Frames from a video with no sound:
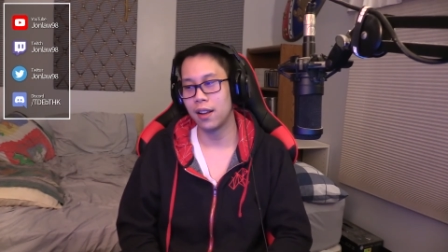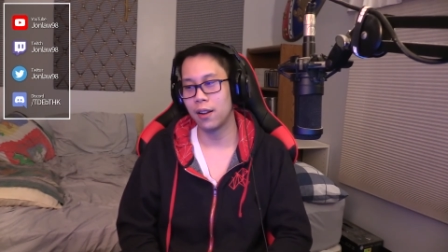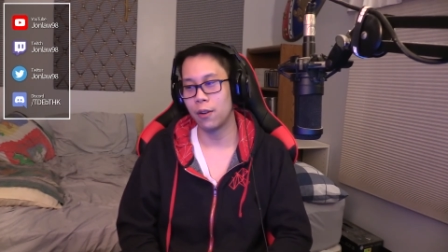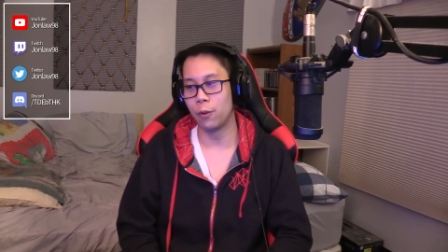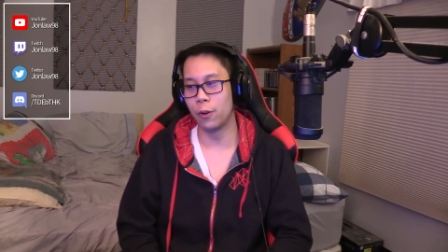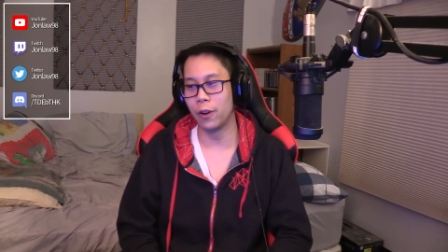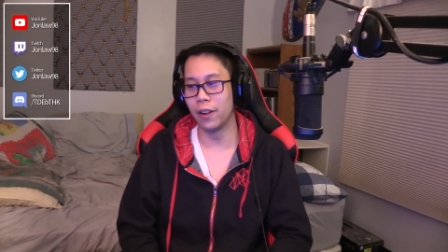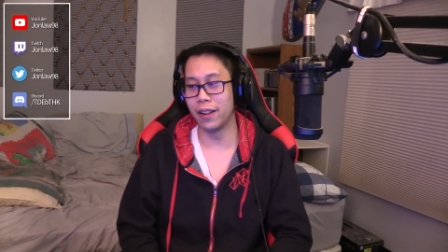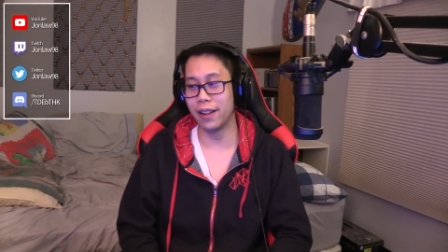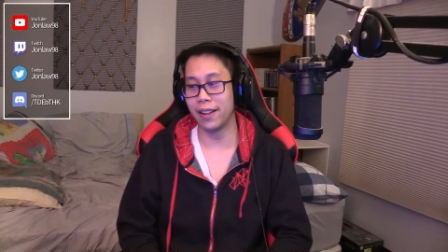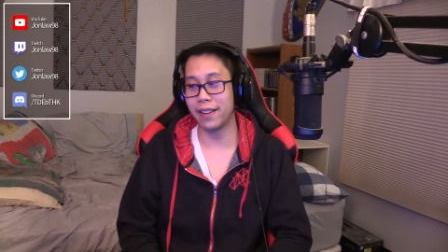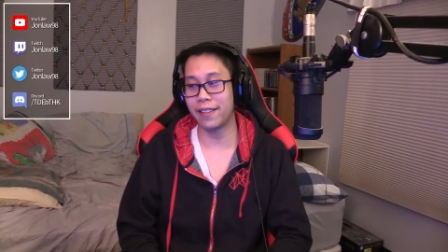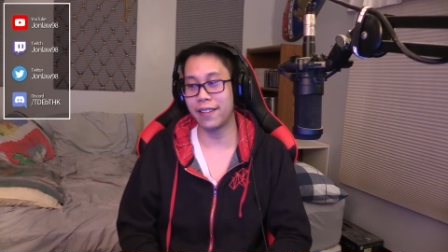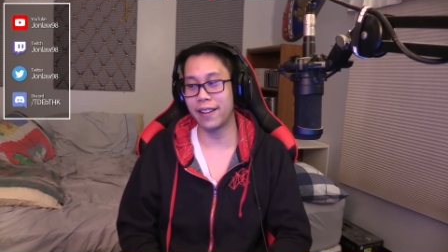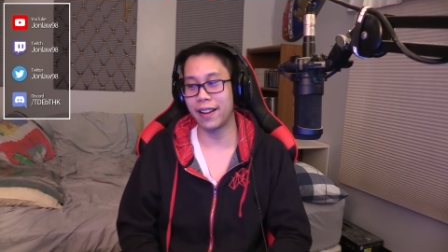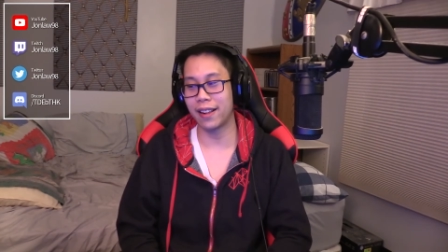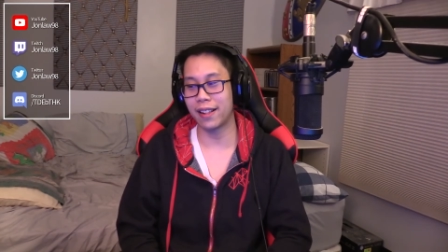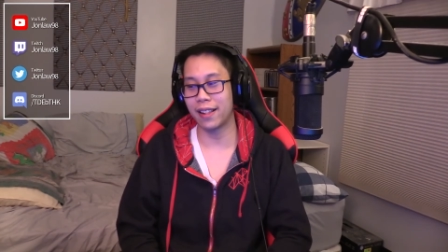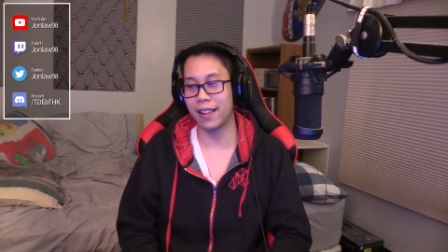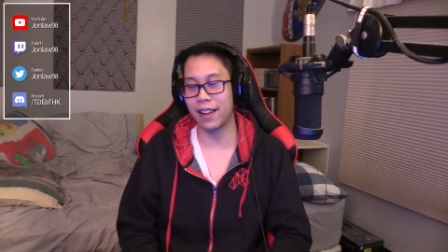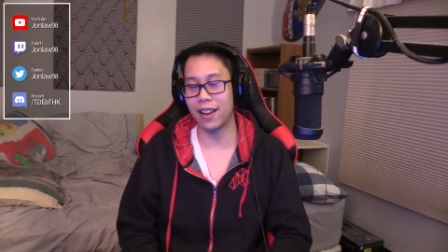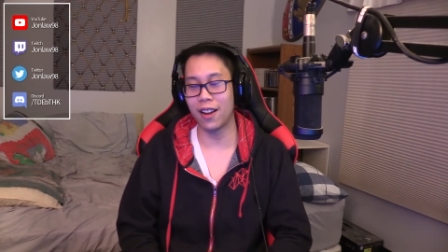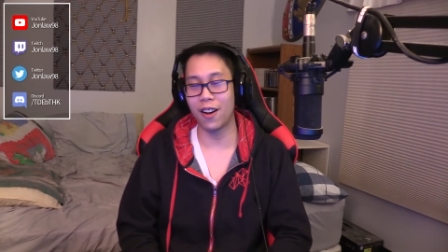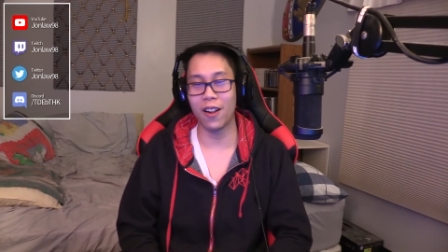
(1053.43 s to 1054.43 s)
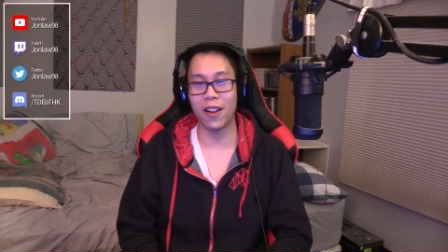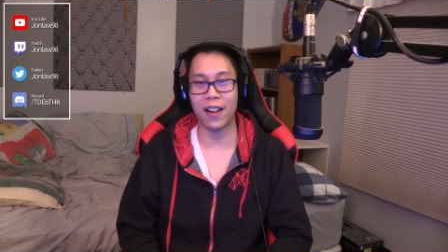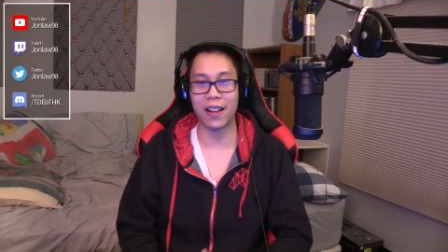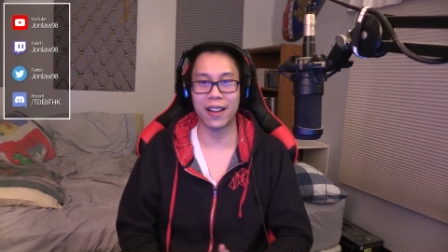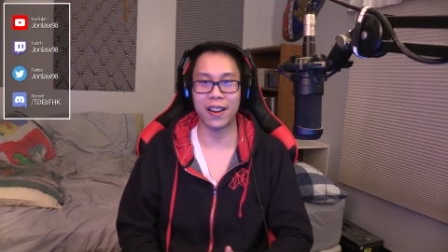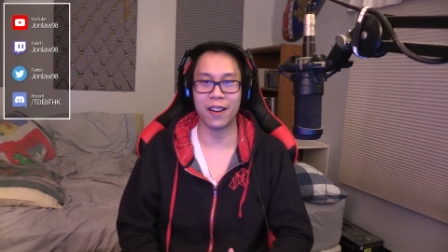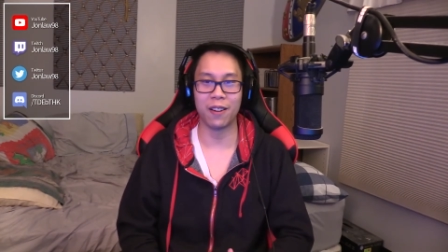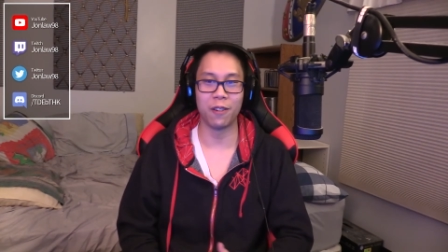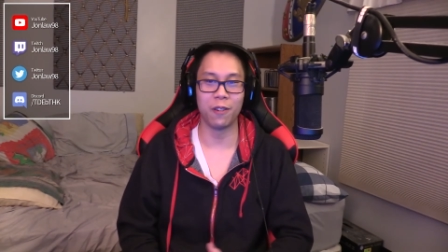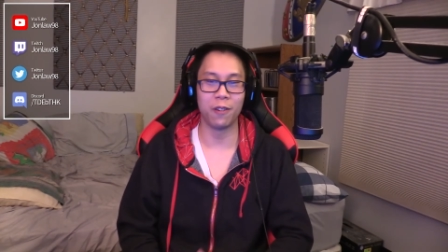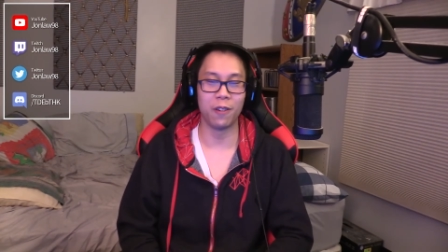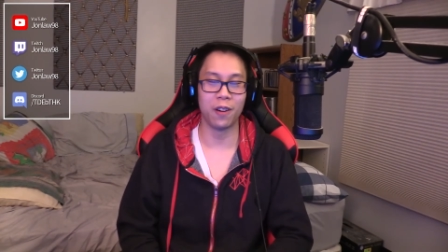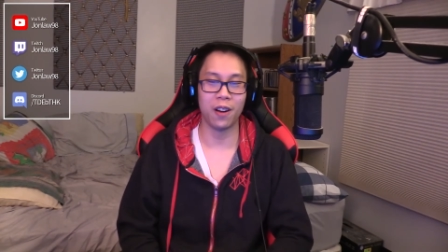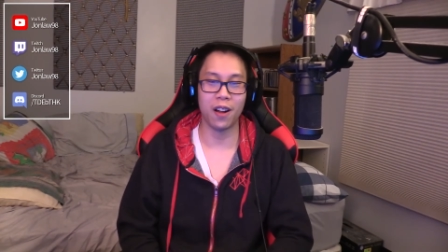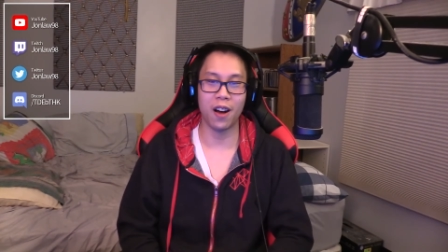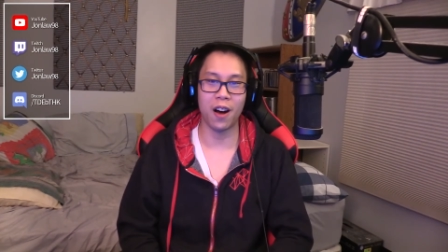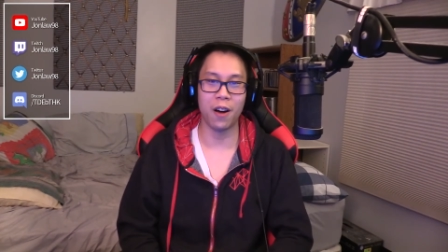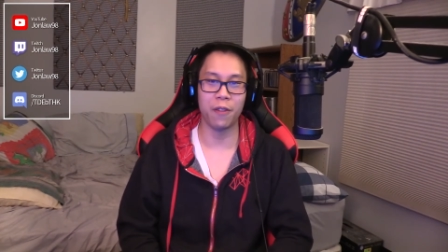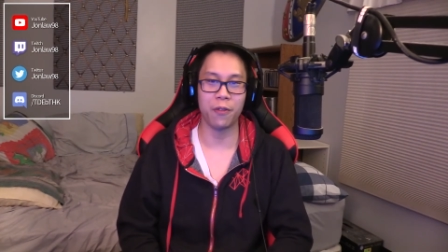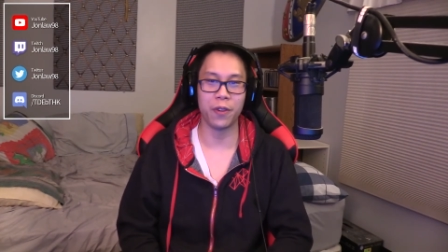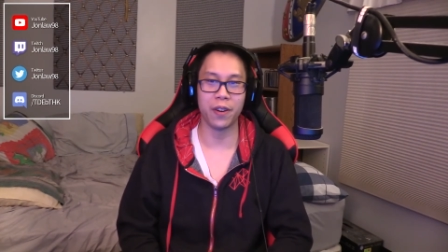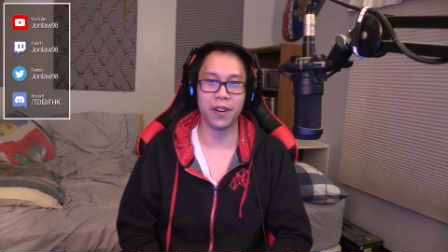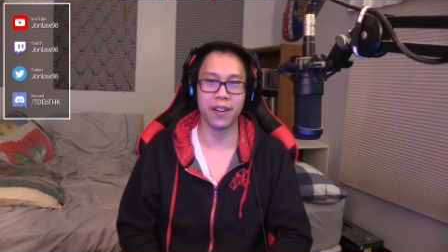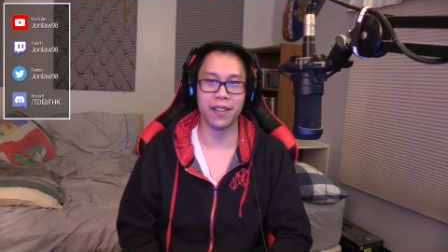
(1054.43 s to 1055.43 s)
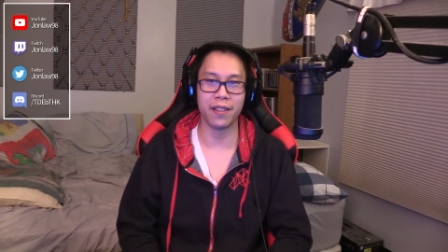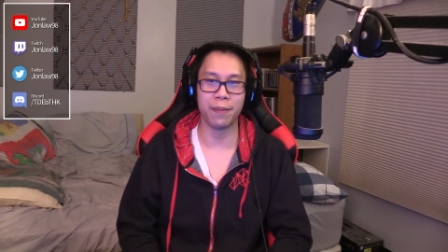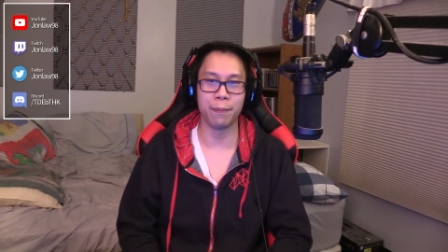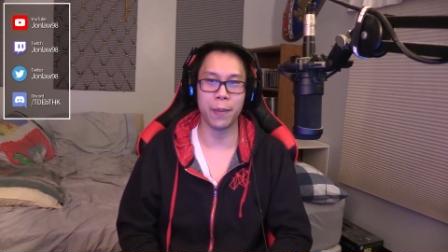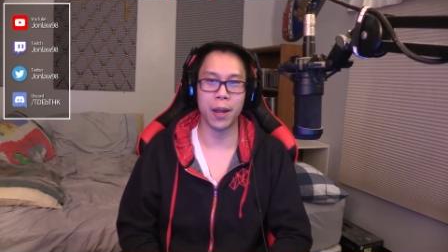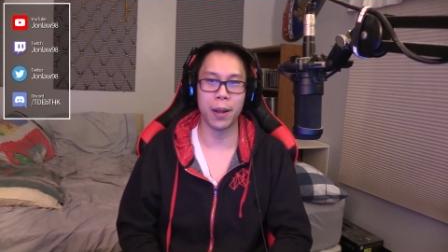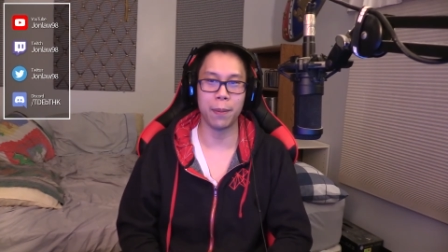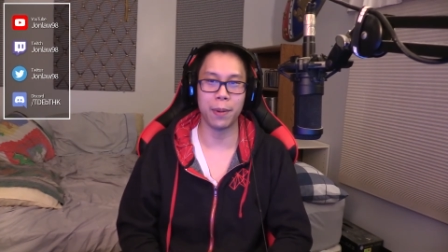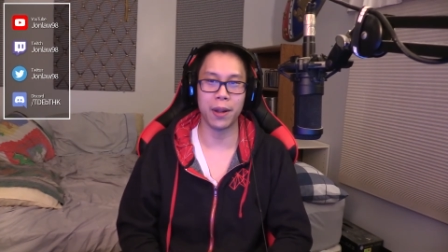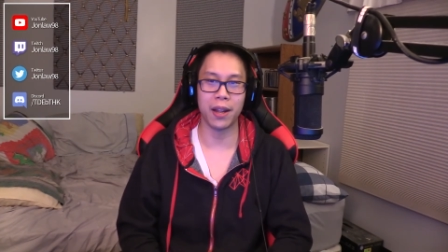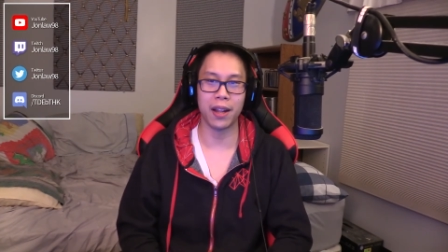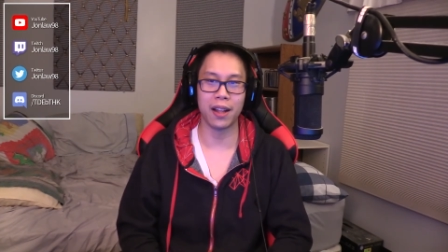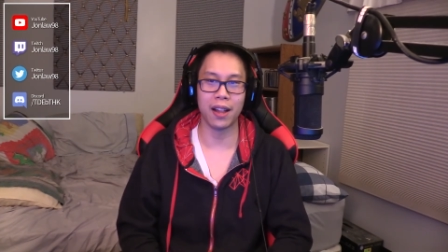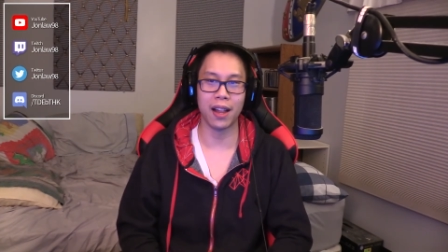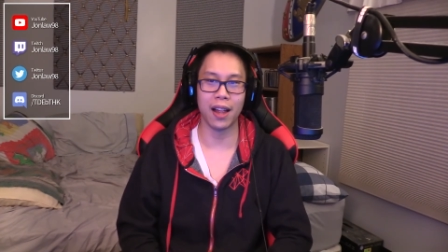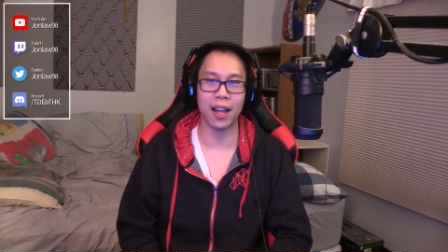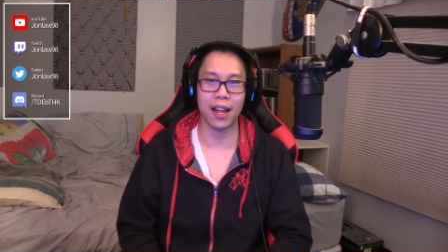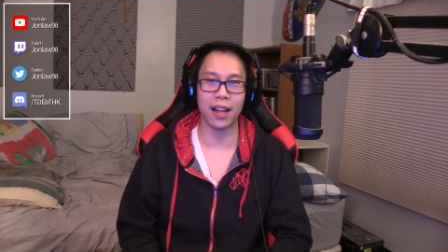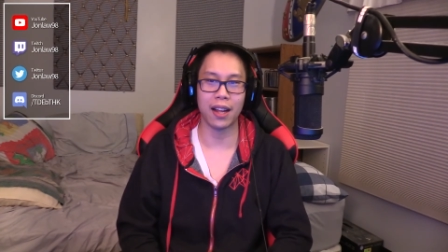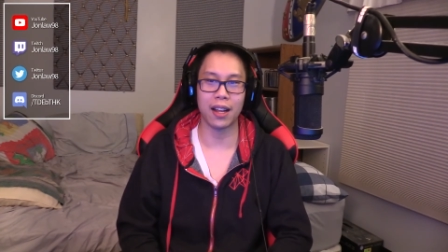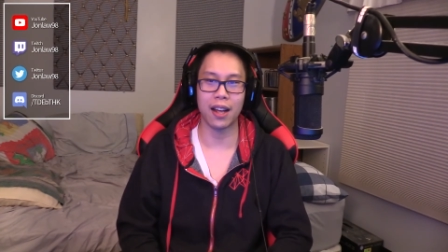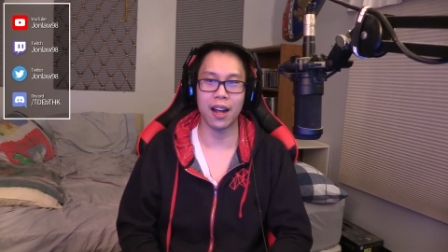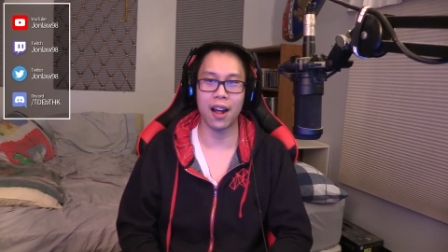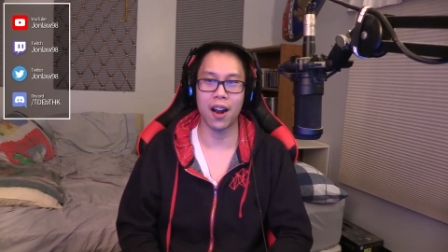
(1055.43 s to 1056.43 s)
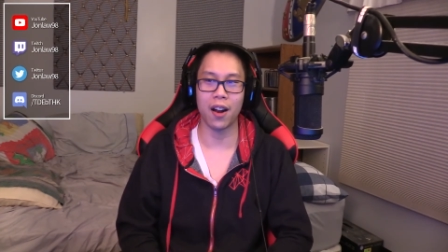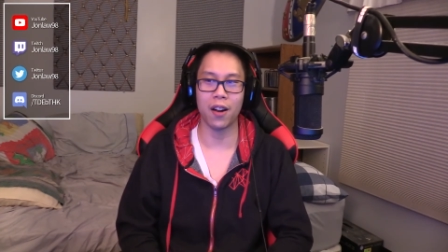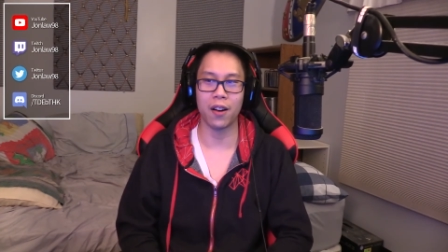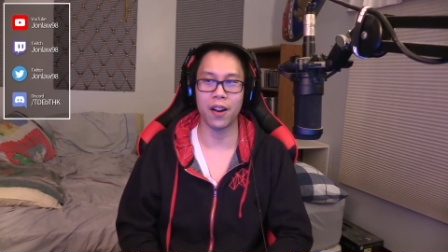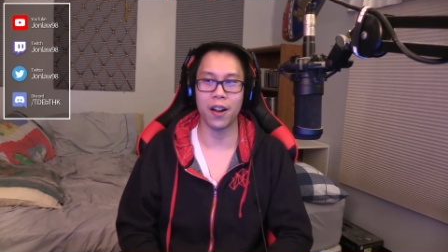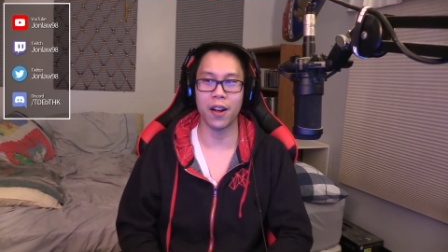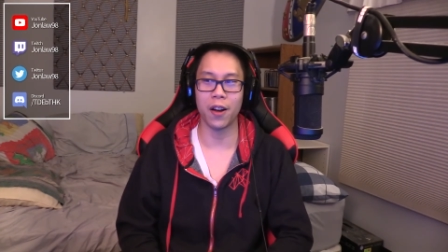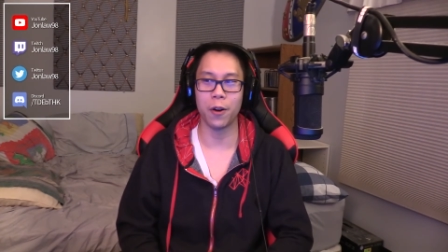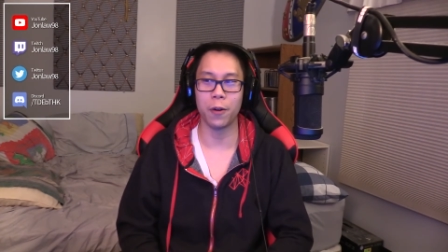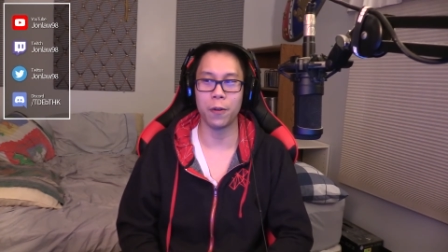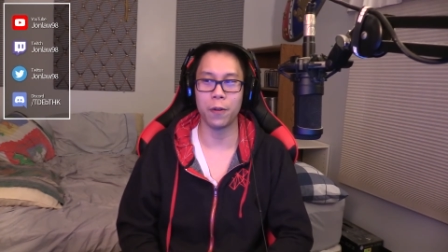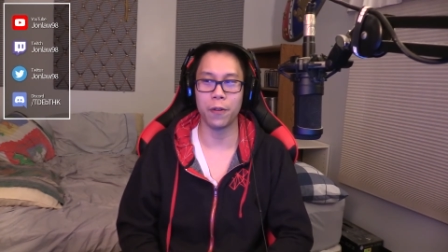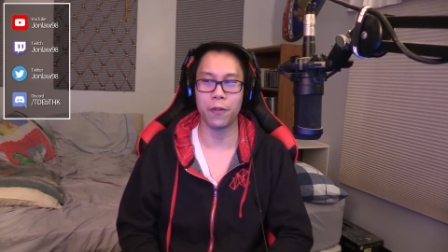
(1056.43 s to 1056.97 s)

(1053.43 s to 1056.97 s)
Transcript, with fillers: realistically, all I can offer is maybe, like, I don't know,